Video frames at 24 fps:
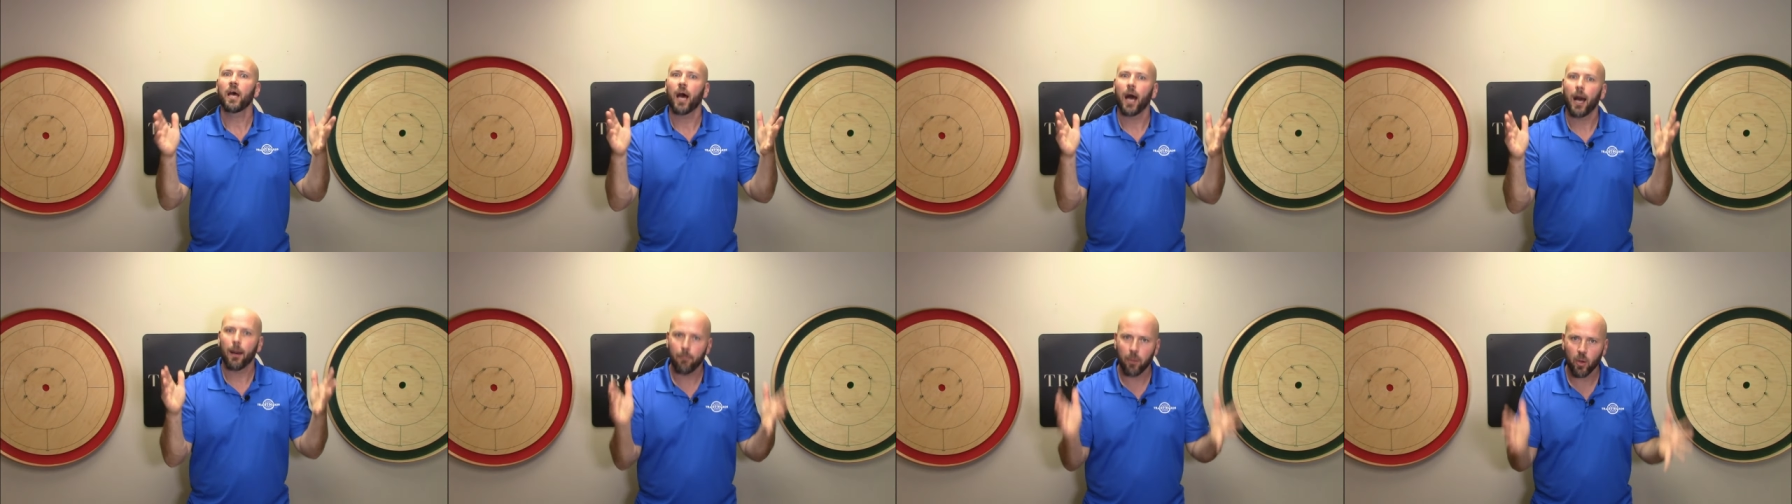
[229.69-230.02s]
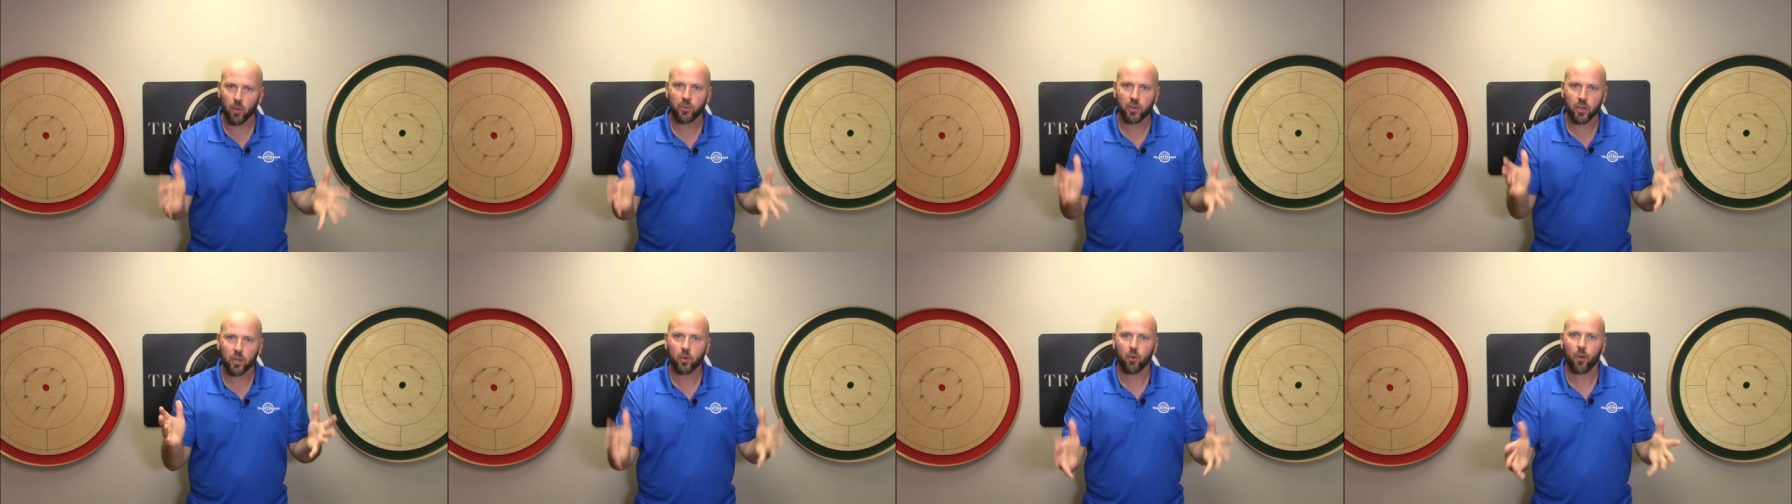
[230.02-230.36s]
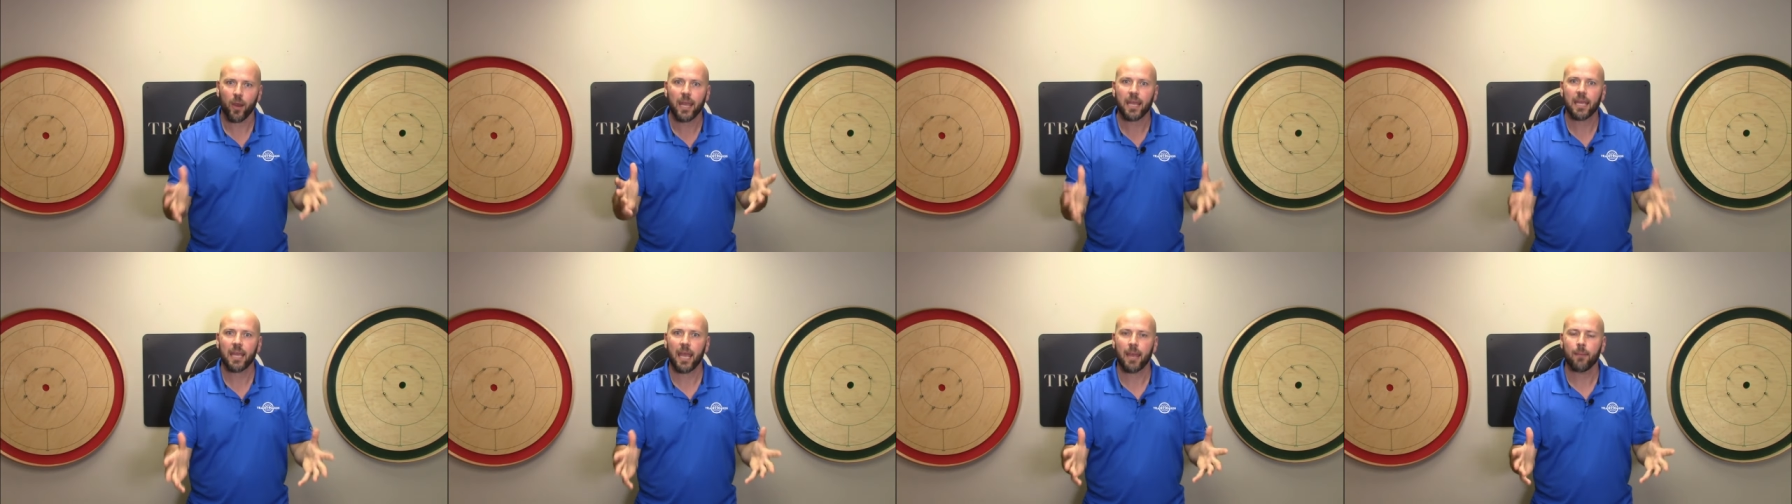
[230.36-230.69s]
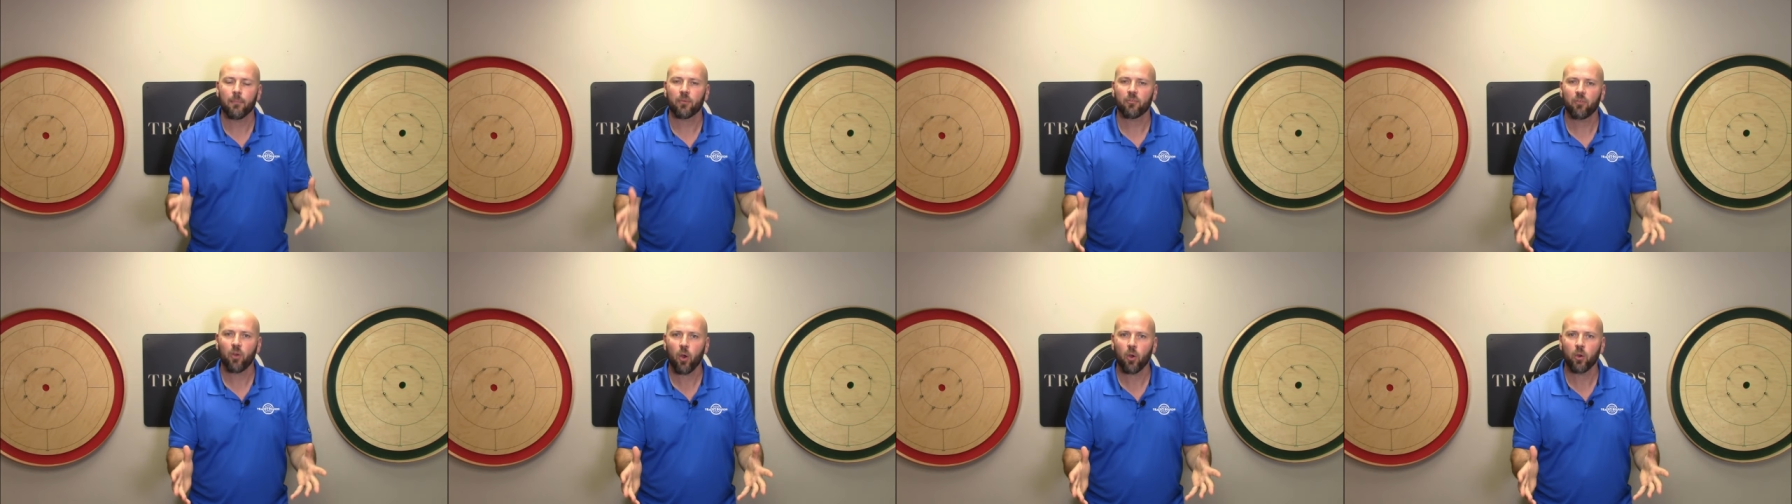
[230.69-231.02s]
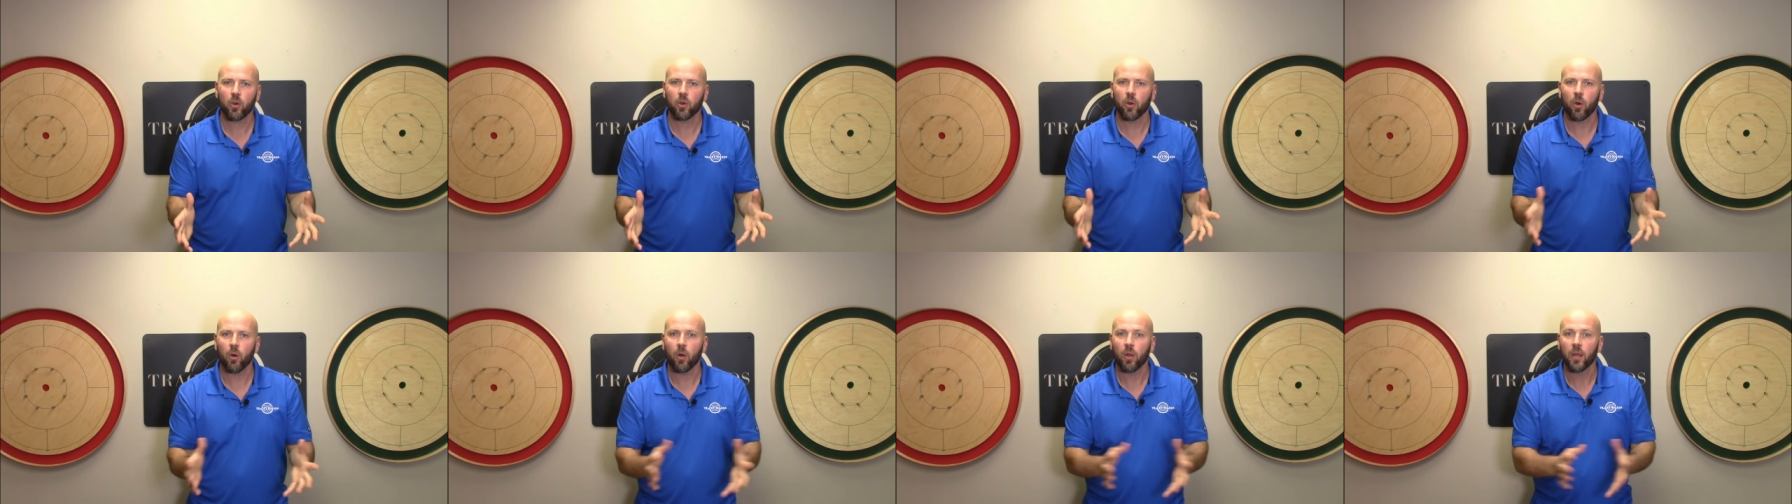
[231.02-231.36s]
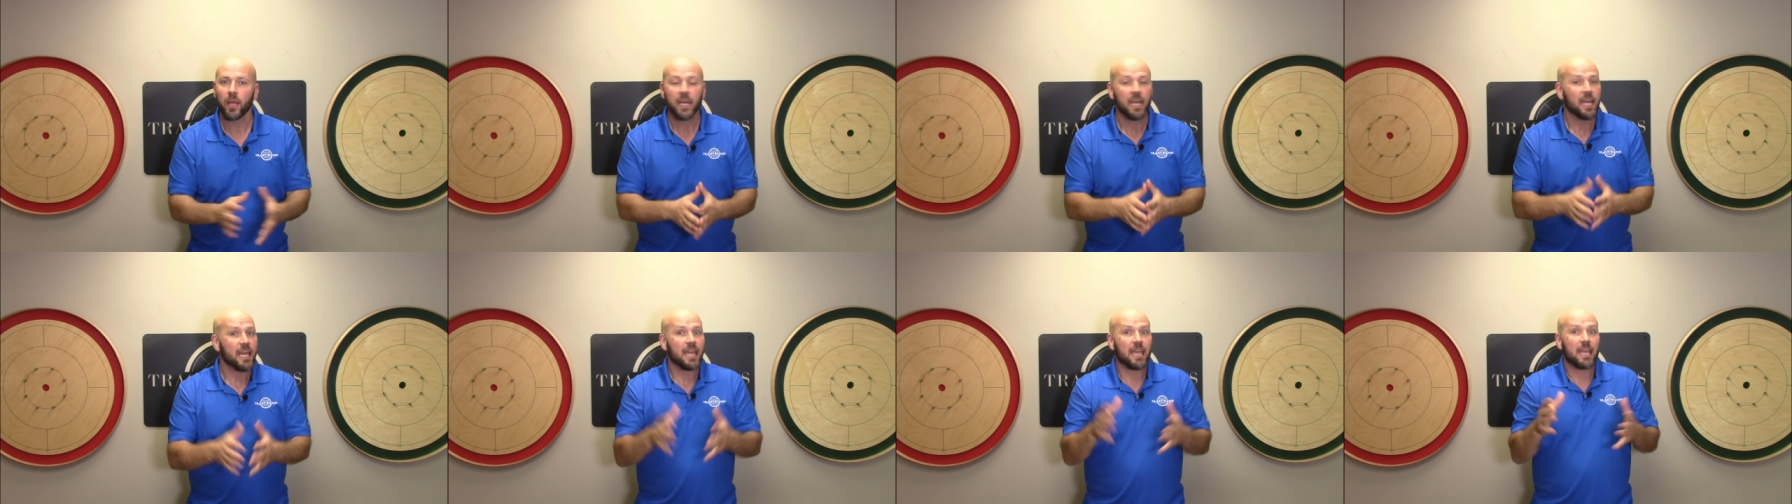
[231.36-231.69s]
about the great game of crokinole.
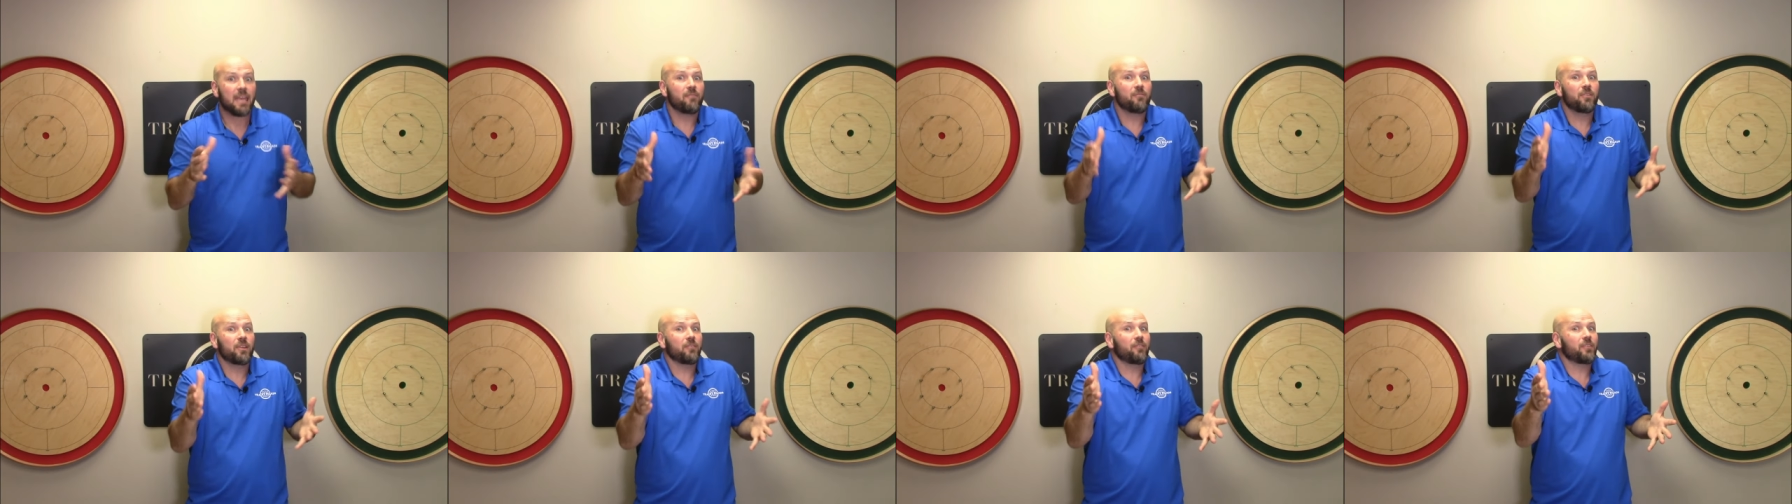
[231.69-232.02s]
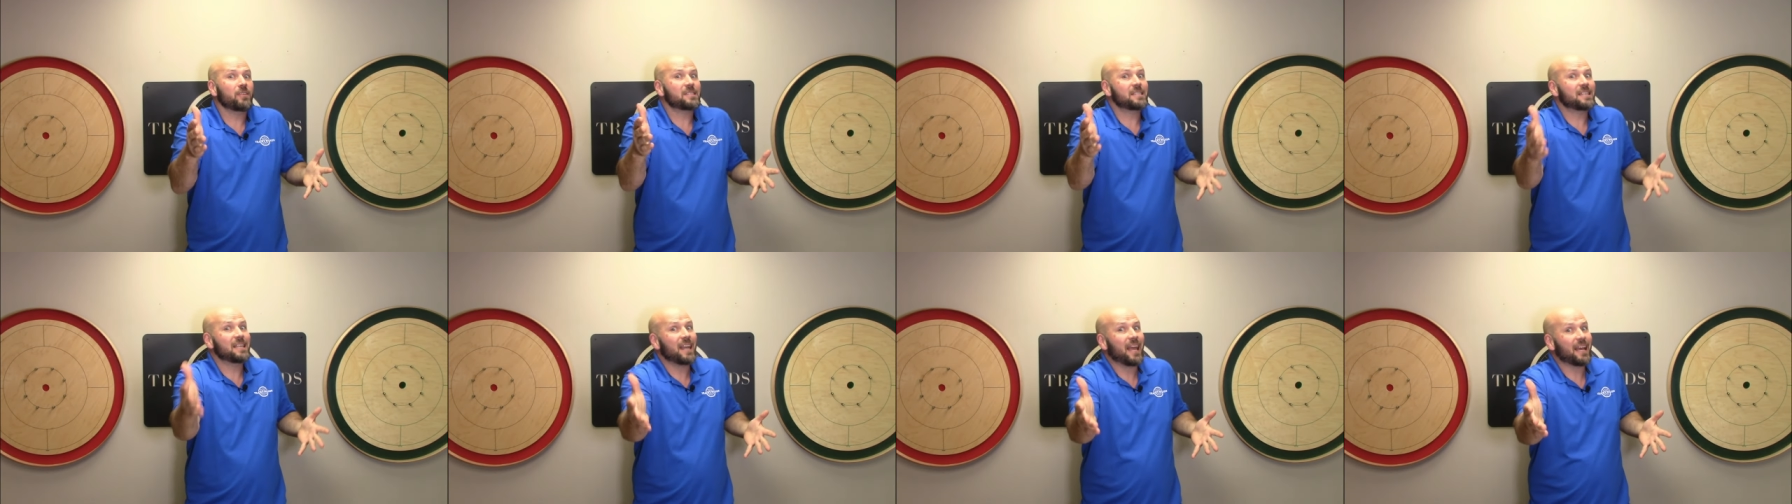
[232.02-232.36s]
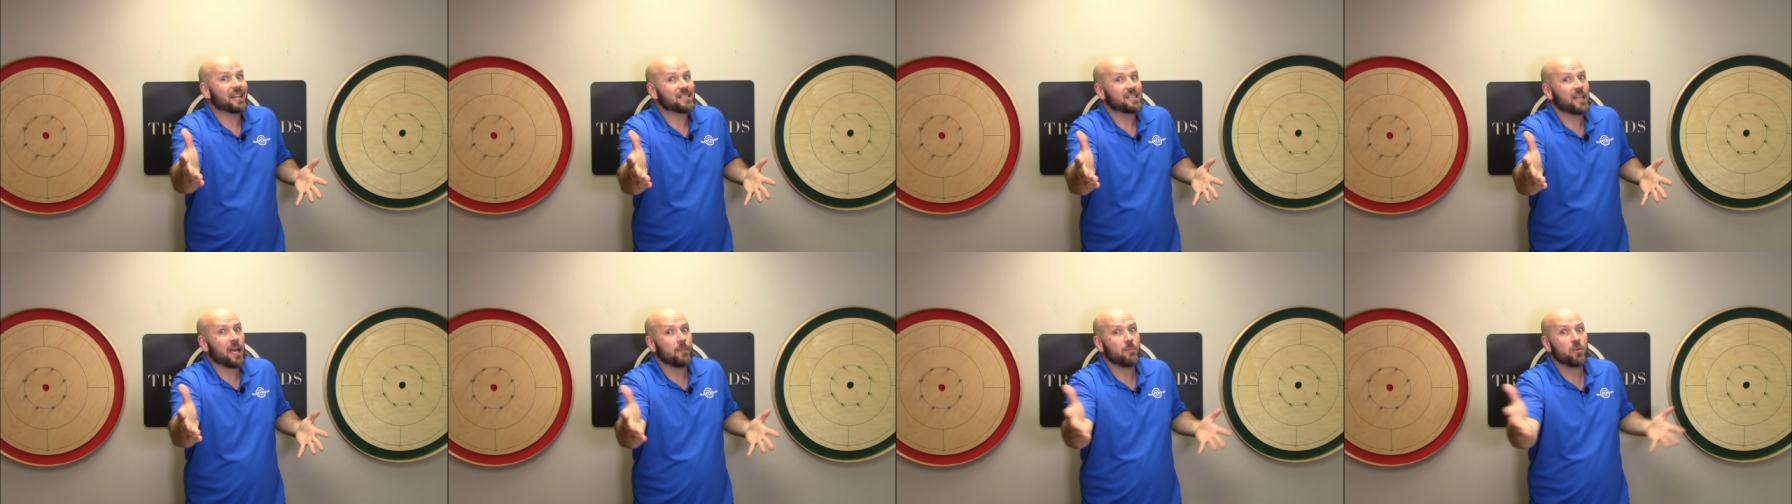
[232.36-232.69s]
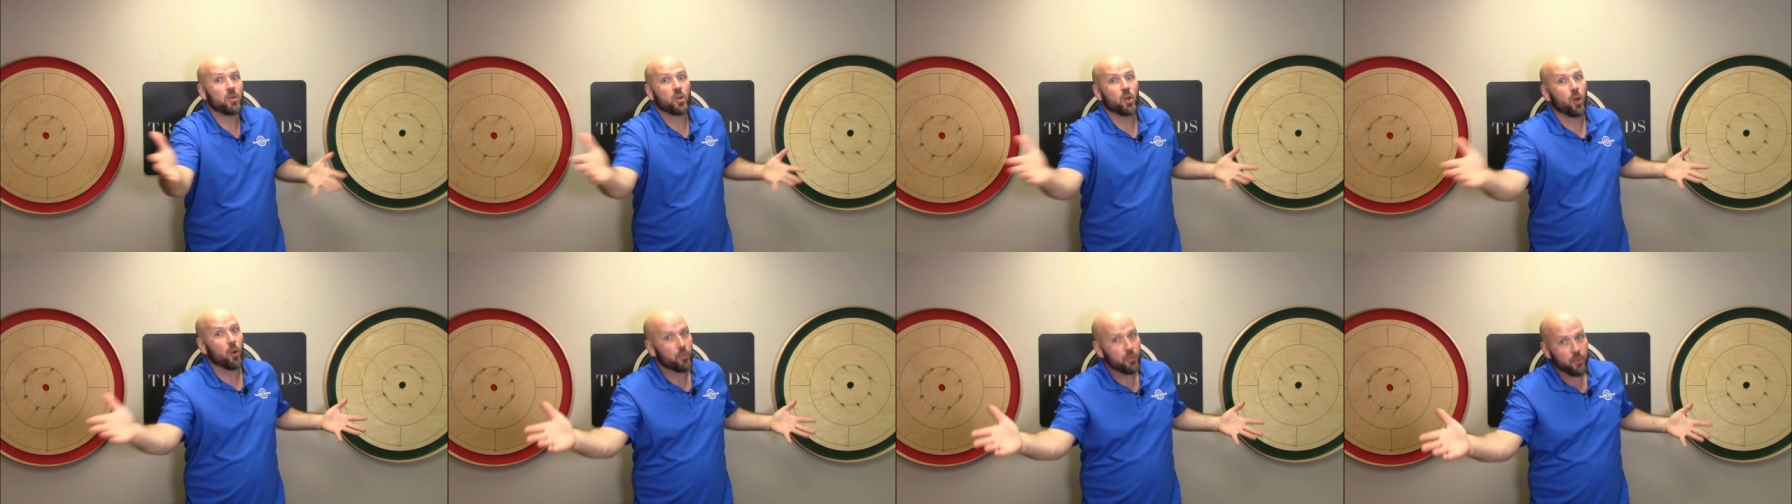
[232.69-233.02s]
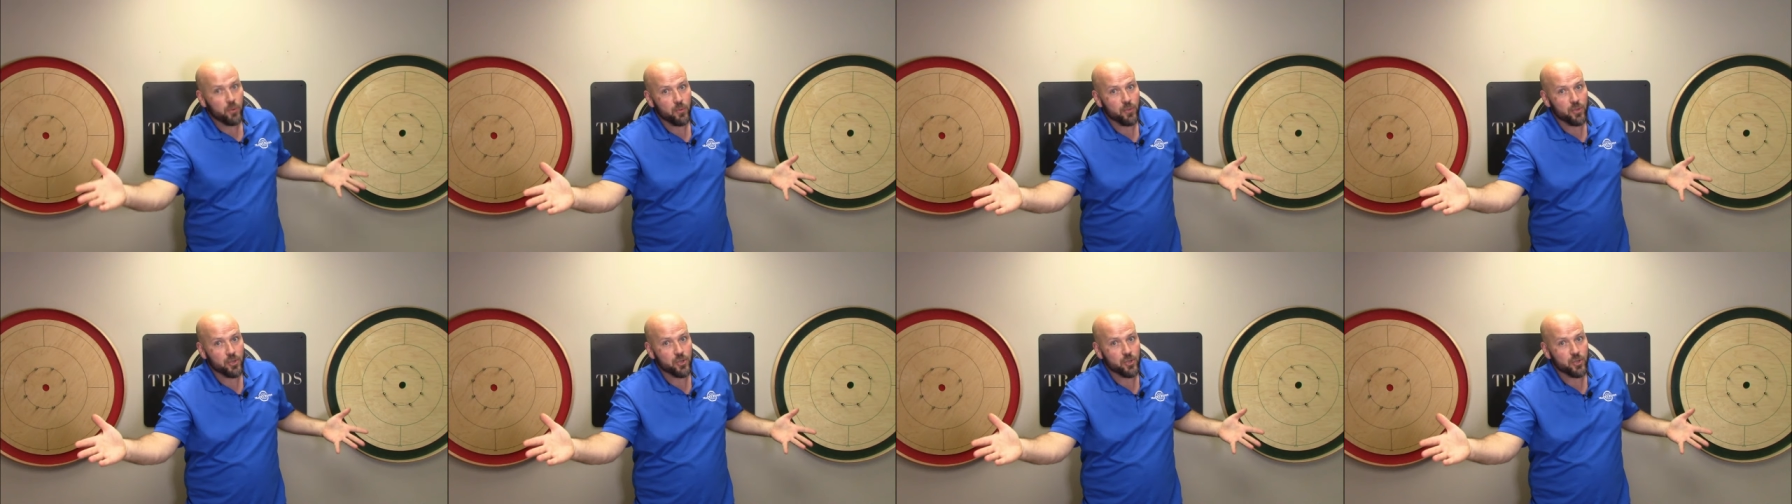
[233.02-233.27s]
Even if it's the next time you go through the